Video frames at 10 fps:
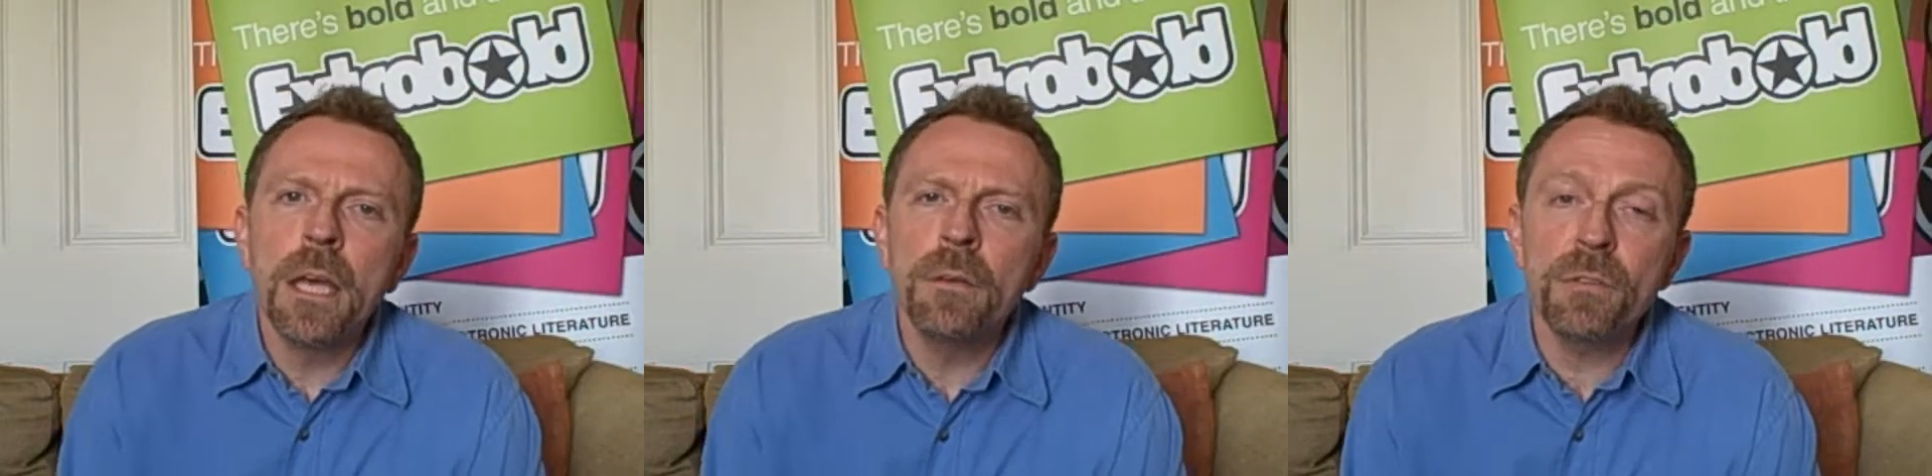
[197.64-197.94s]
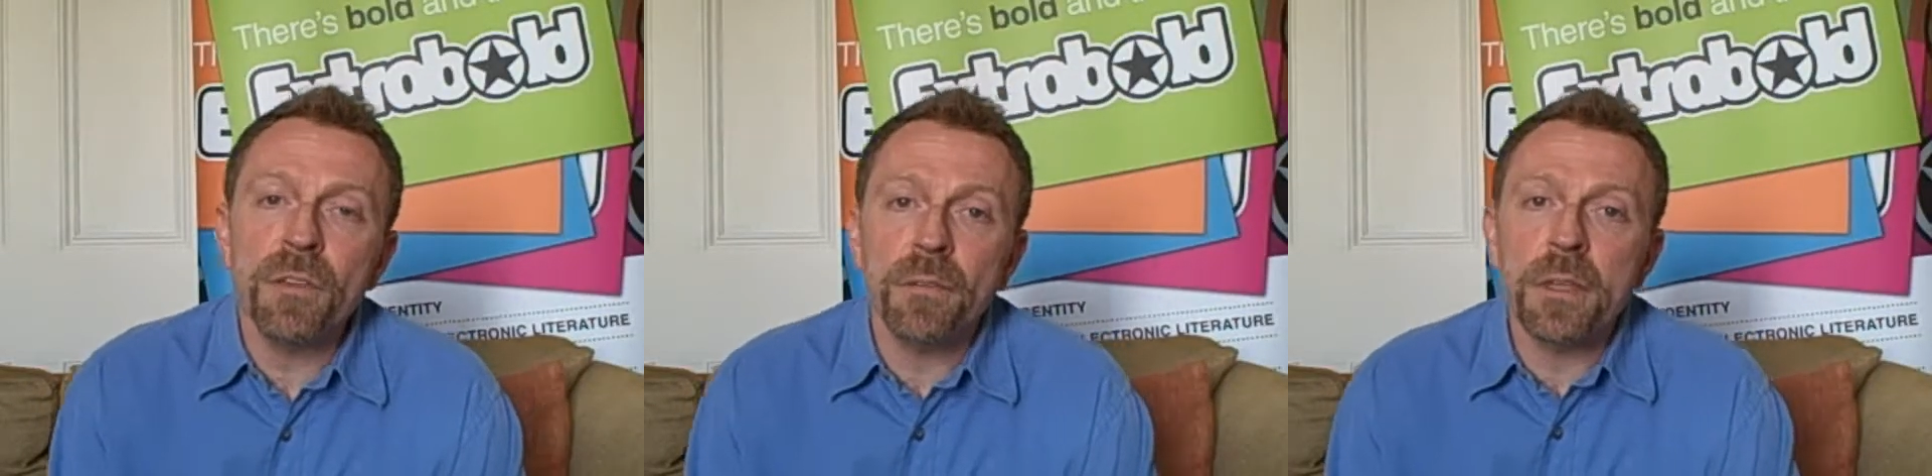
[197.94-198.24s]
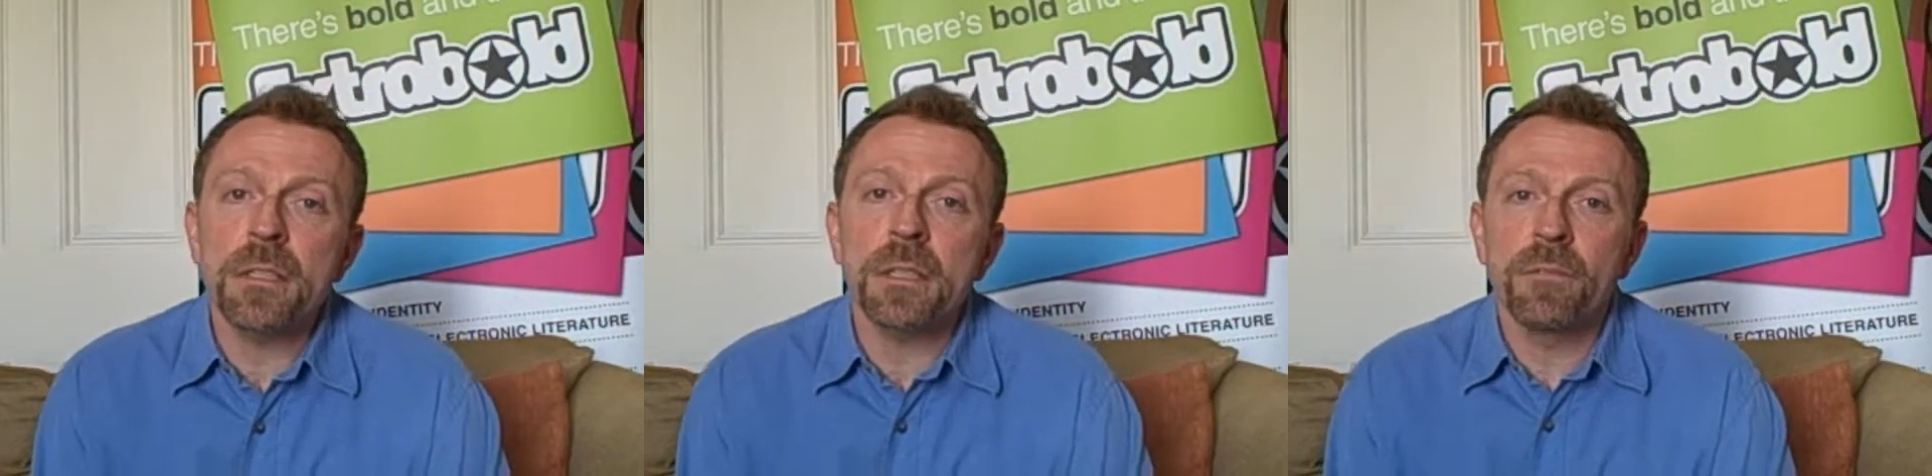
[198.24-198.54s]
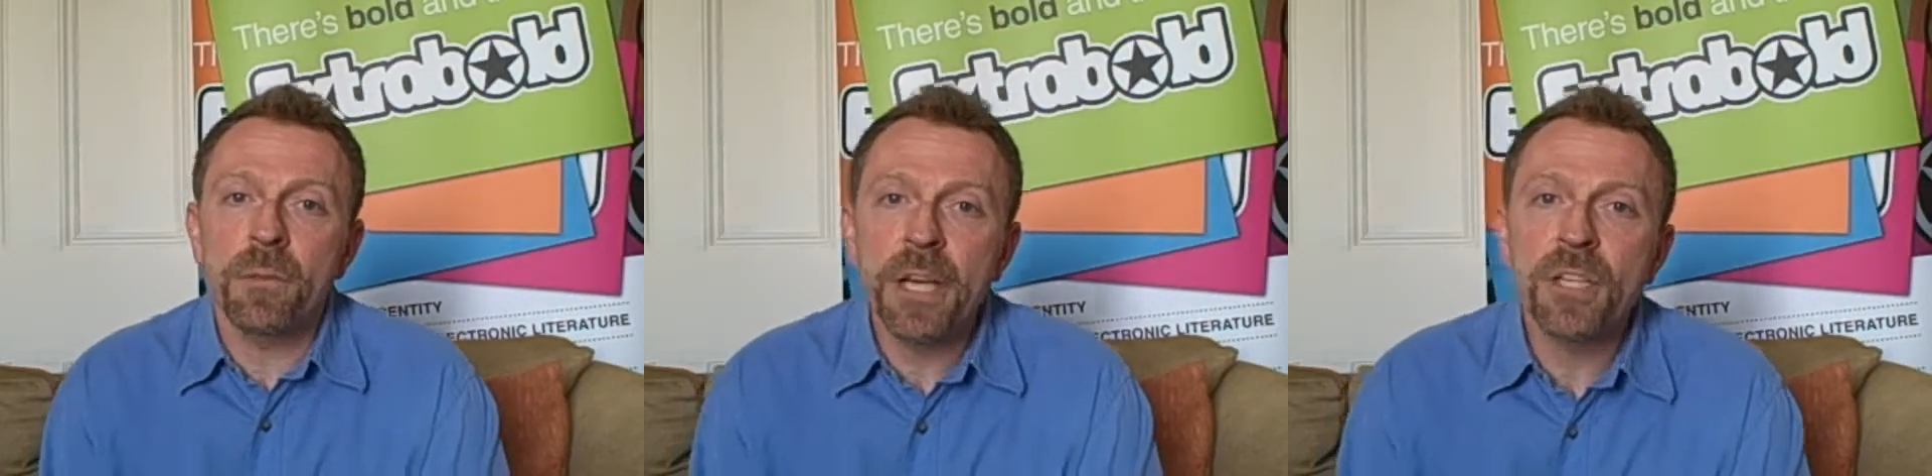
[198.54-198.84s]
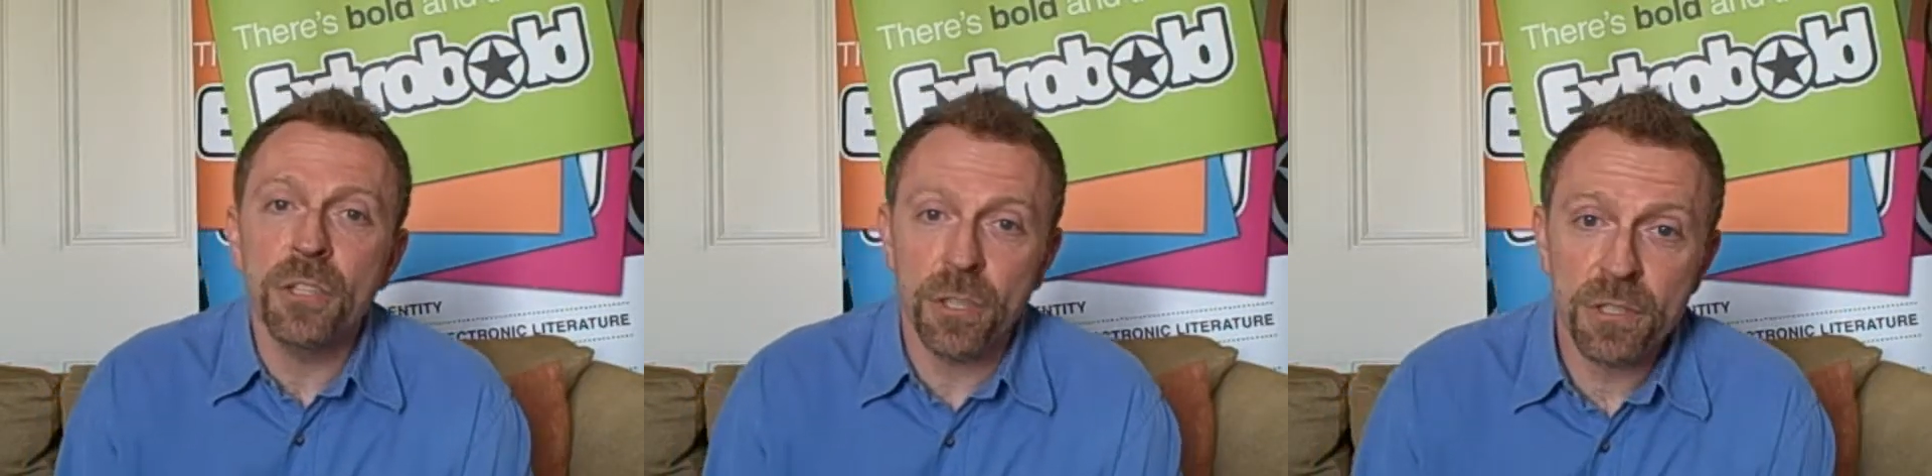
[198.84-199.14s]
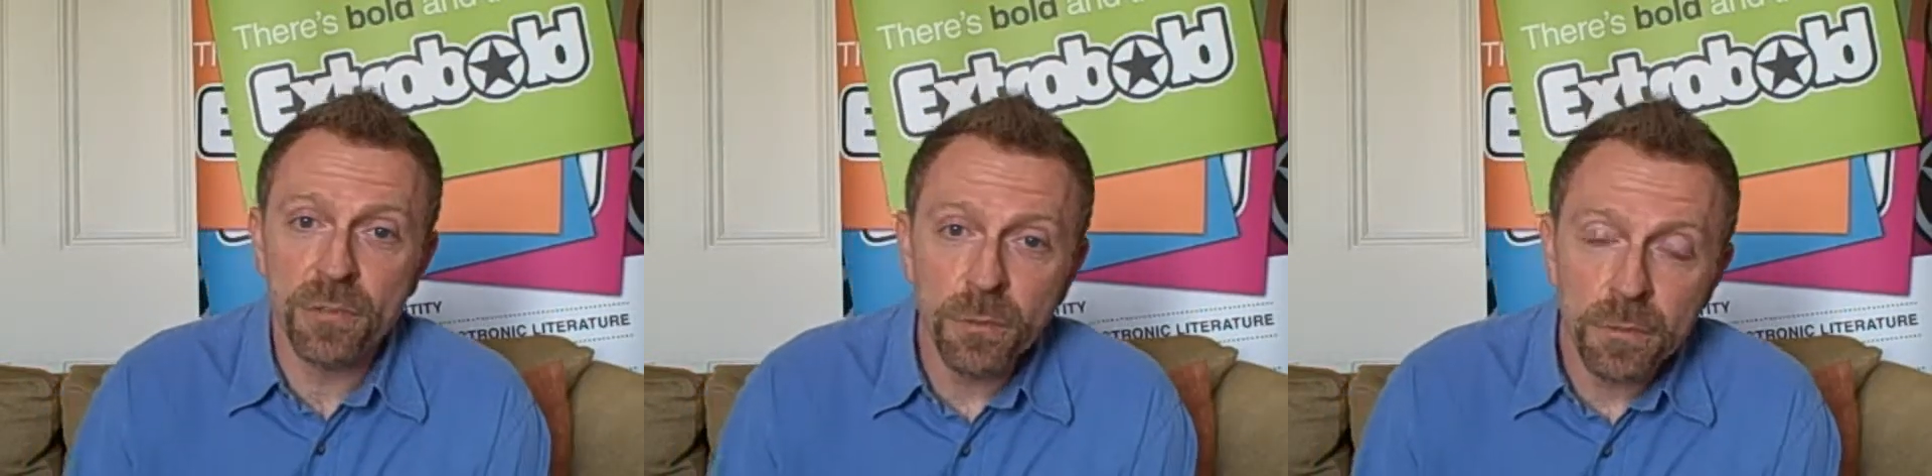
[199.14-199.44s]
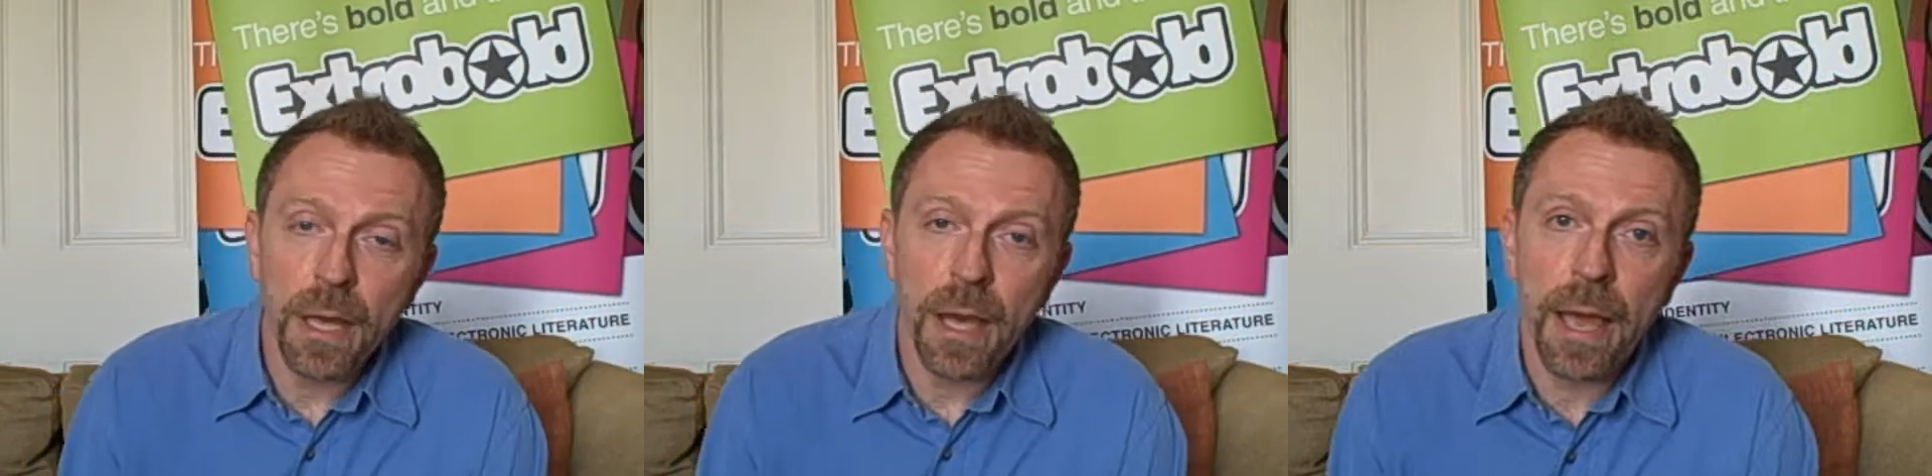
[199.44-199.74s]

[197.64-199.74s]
If you found this information useful